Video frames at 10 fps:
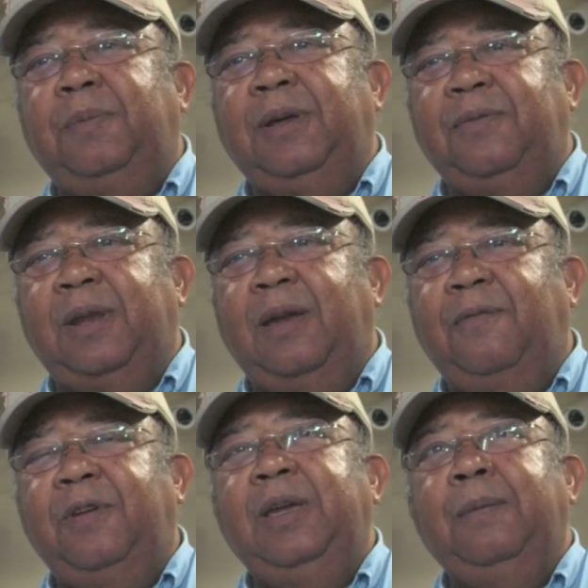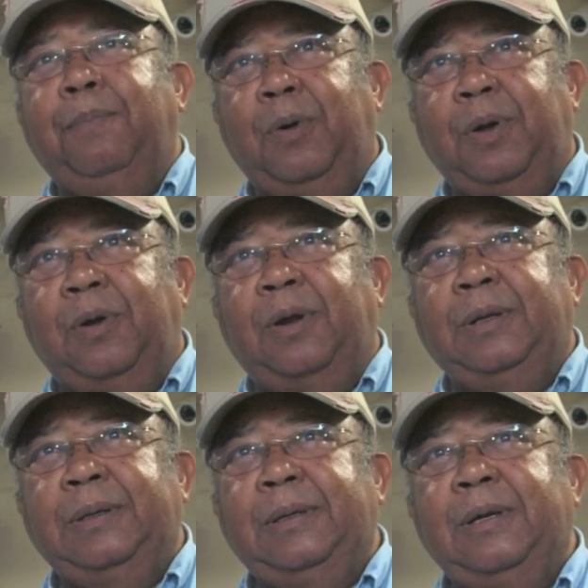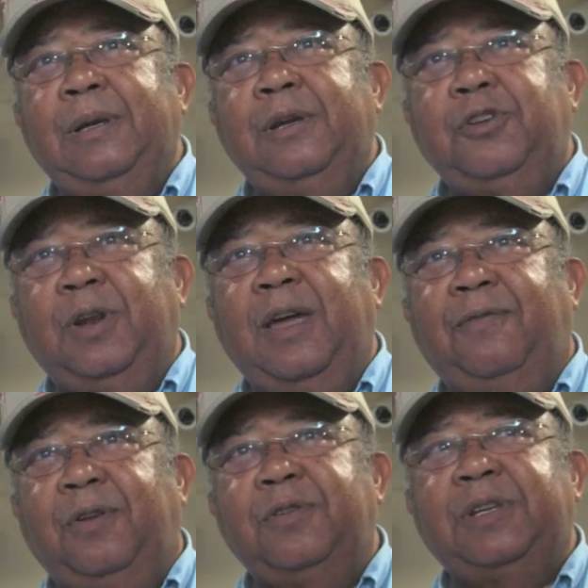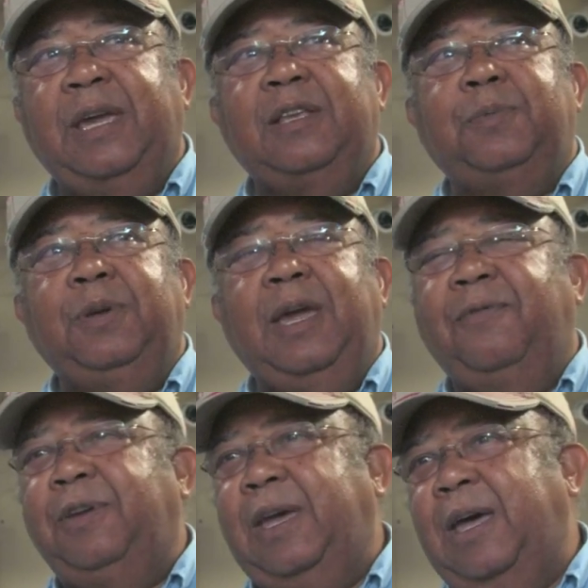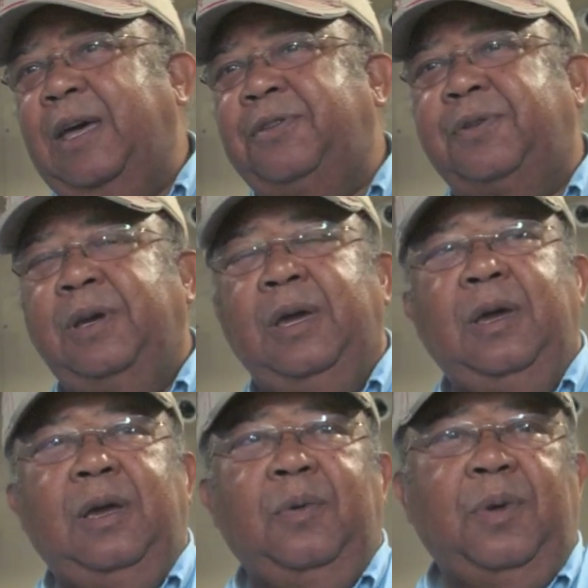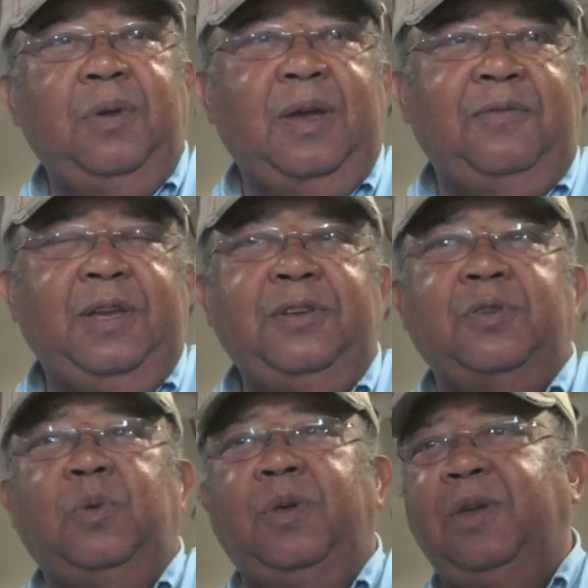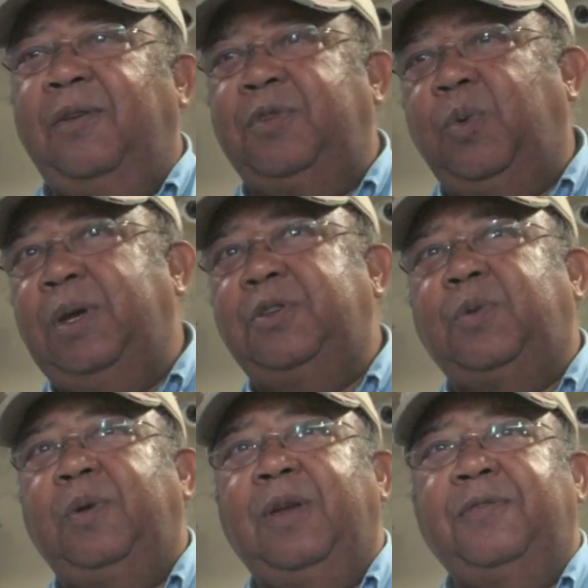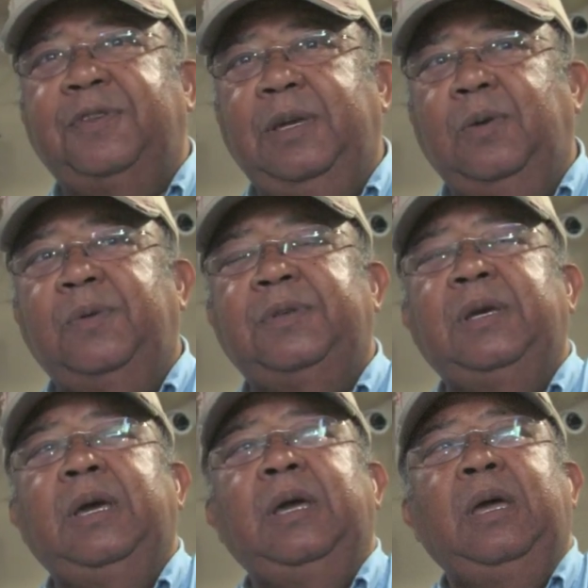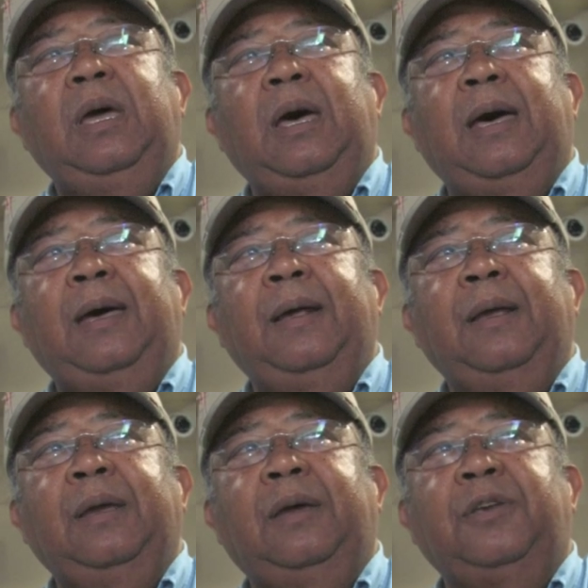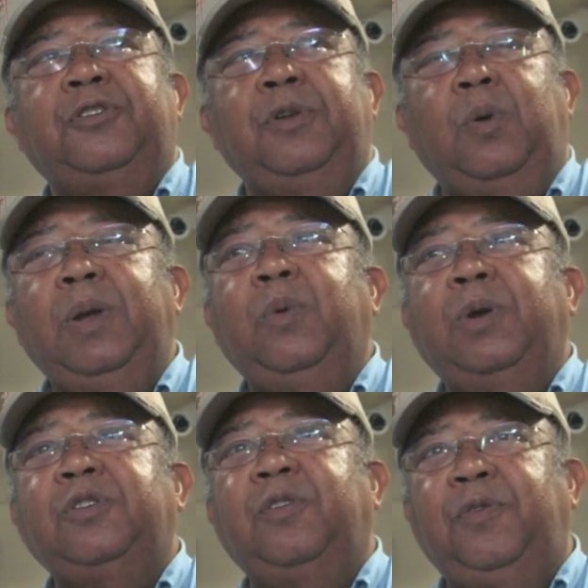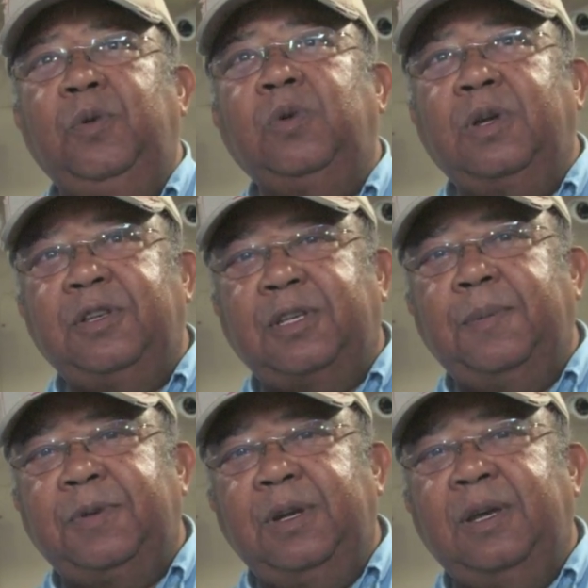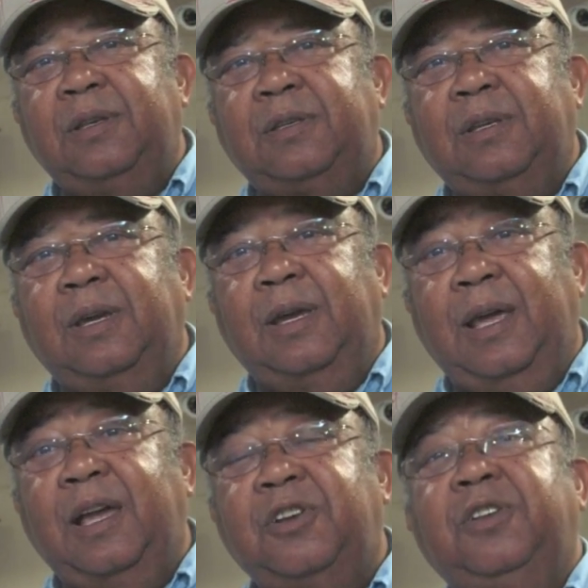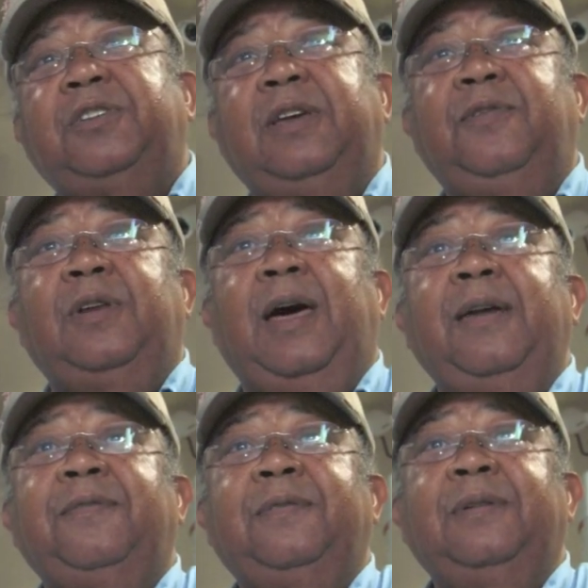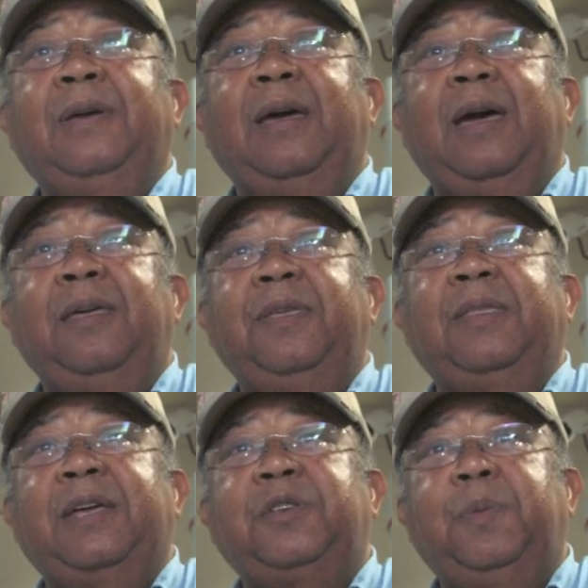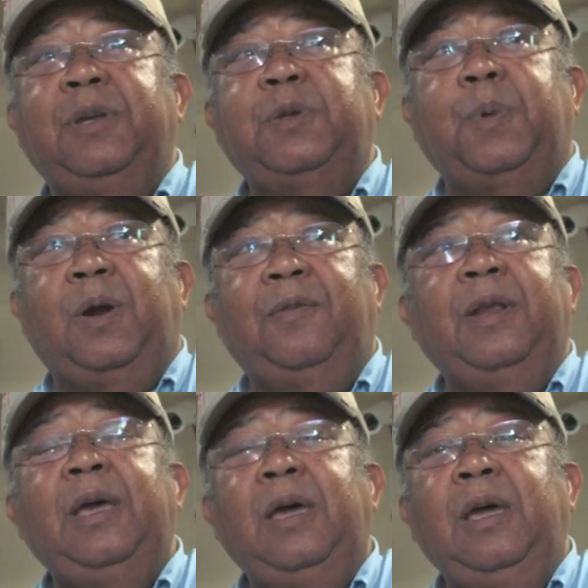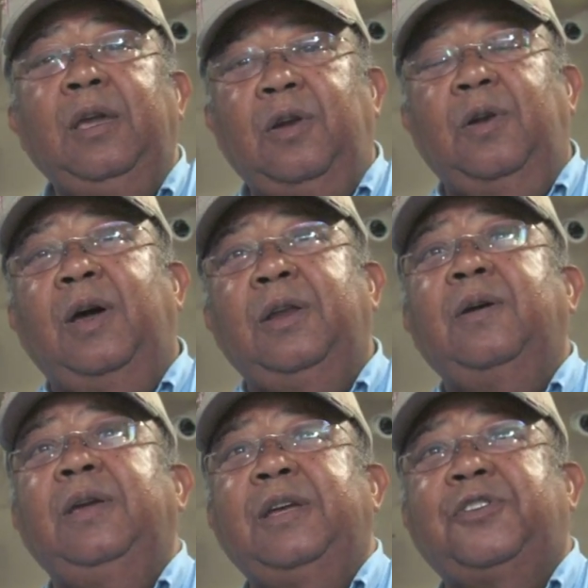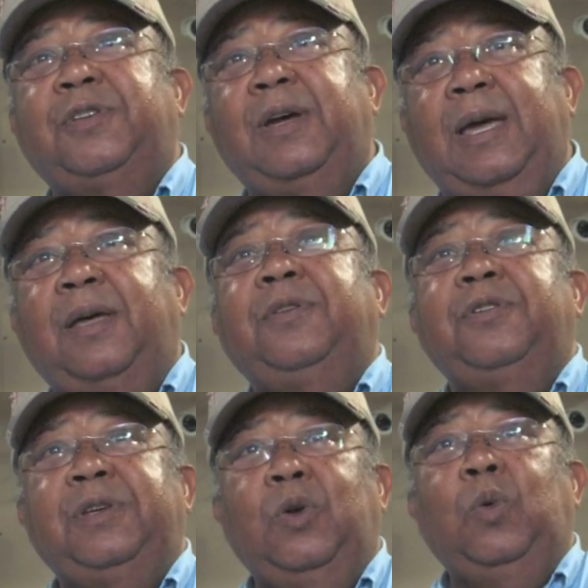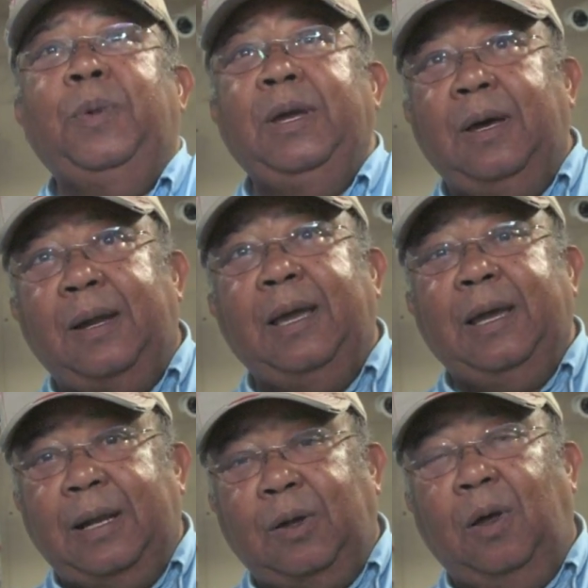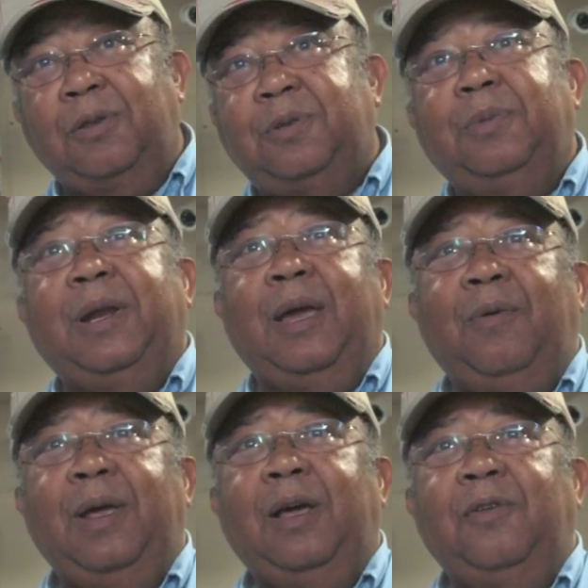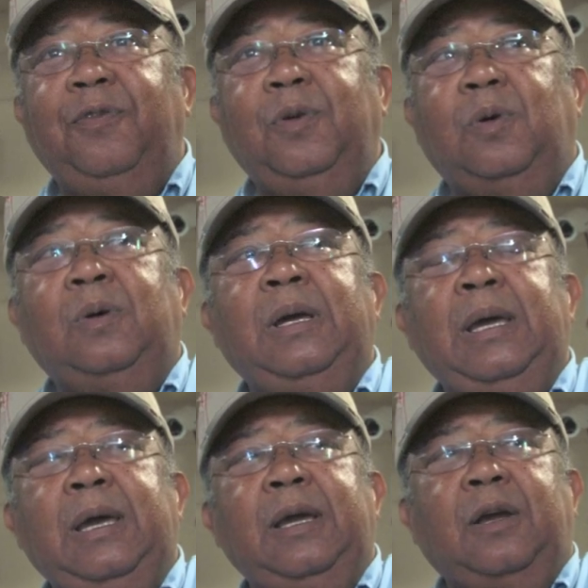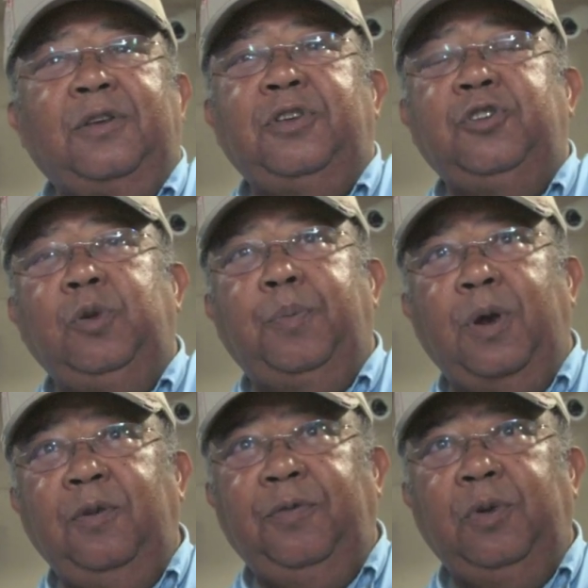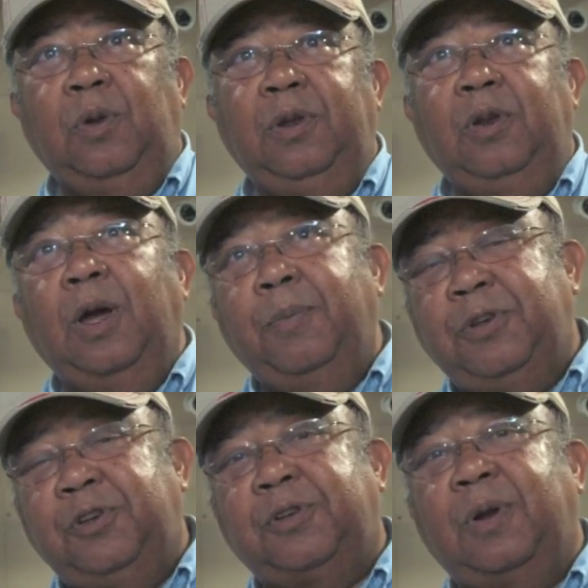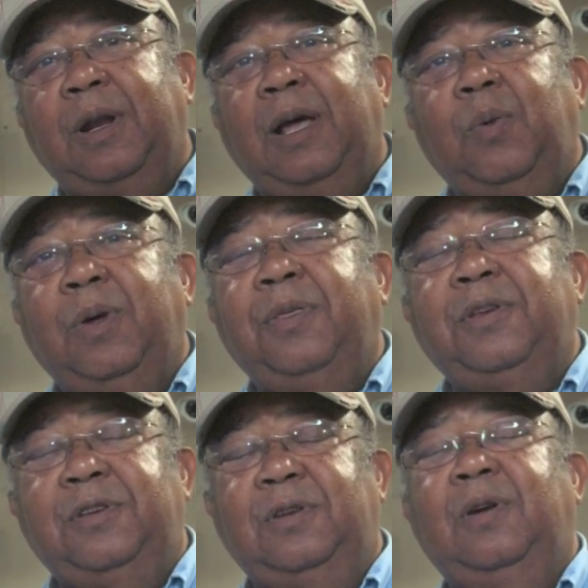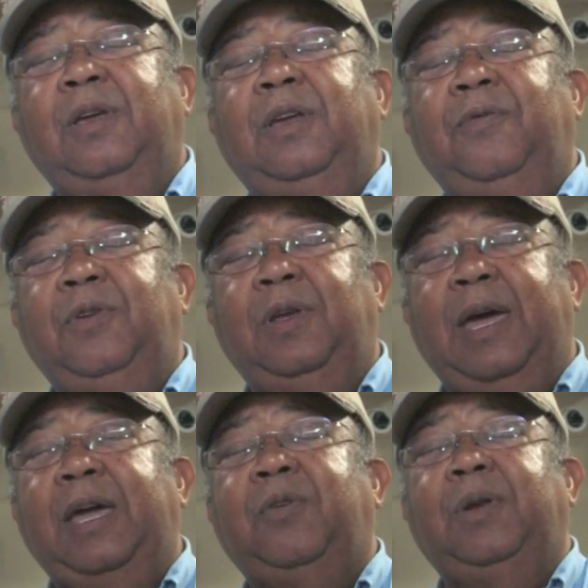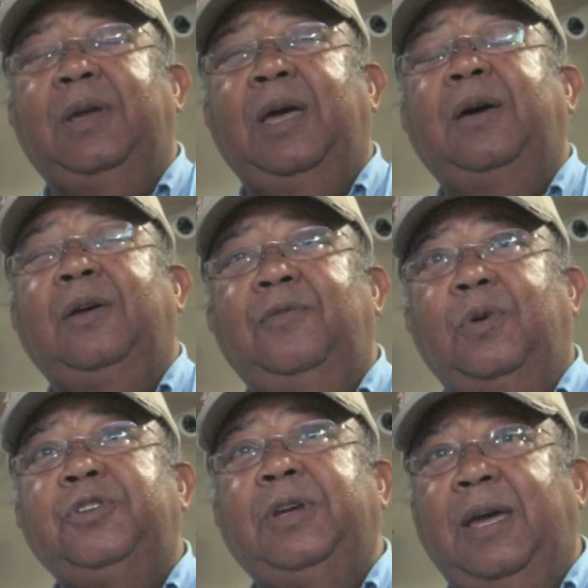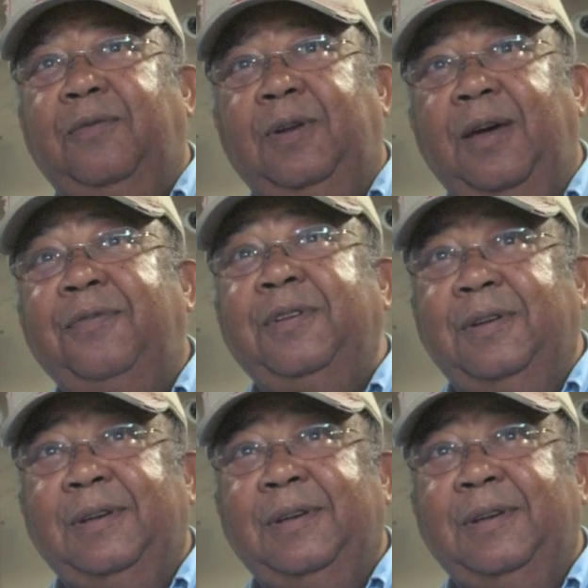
believe that every boat owner should have FloScans. We have gas, whether you have diesel, whether you have twins, whether you have singles, because knowing what your fuel consumption is can actually save your life. I think that's the biggest part of it. You're not going to get stuck out there saying, "Oh my God, I got to call somebody, I ran out of fuel," because as you burn fuel and you know how much you started out with, this is going to give you an accurate count of what you have left.